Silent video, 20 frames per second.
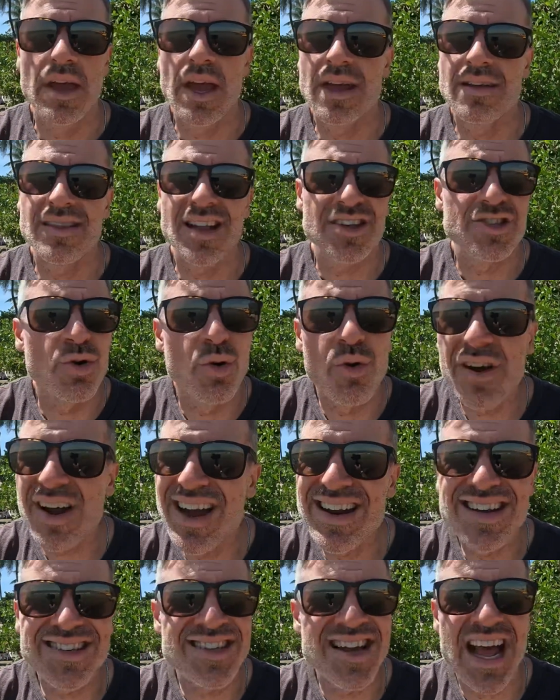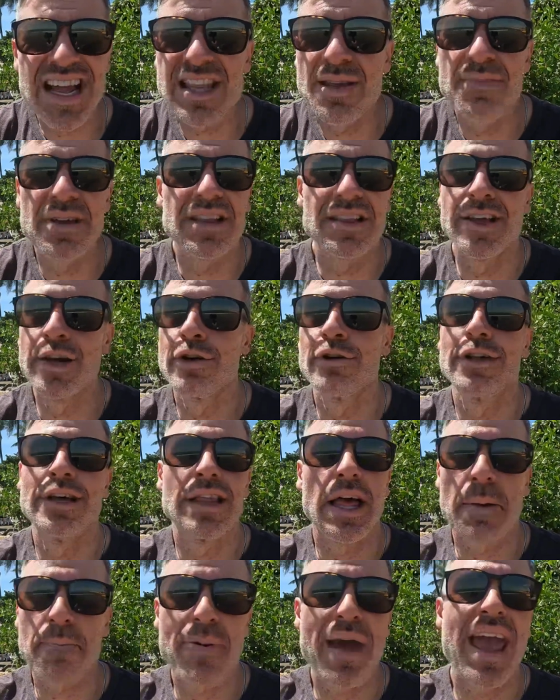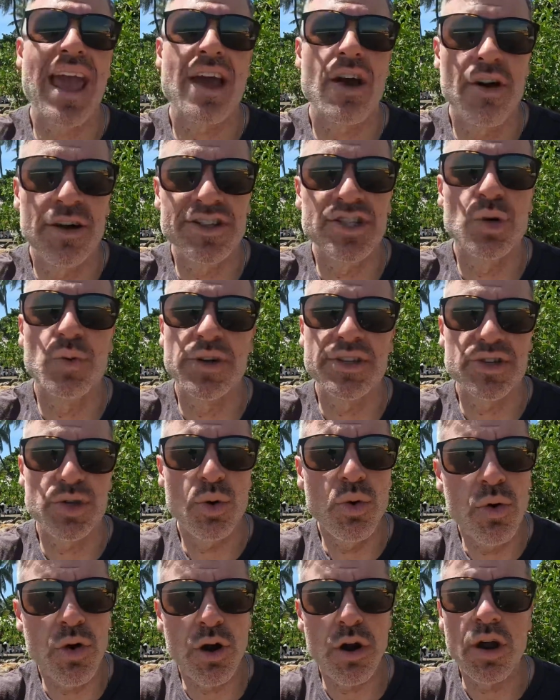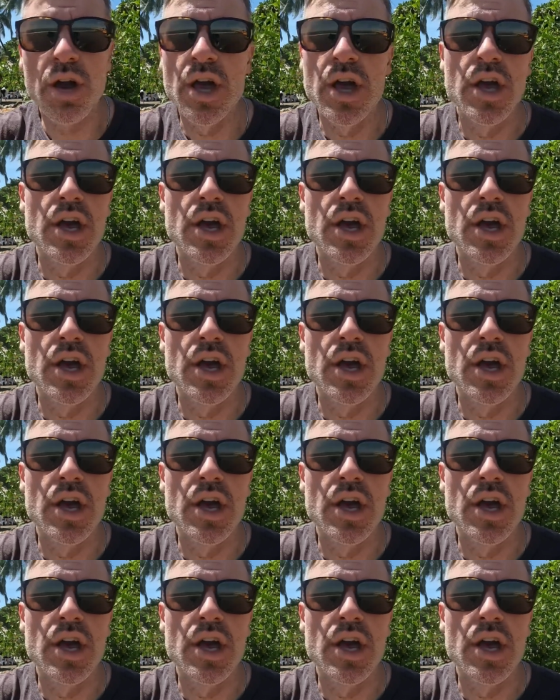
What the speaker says: And a tour guide doesn't have to be literally like paying onto a tour.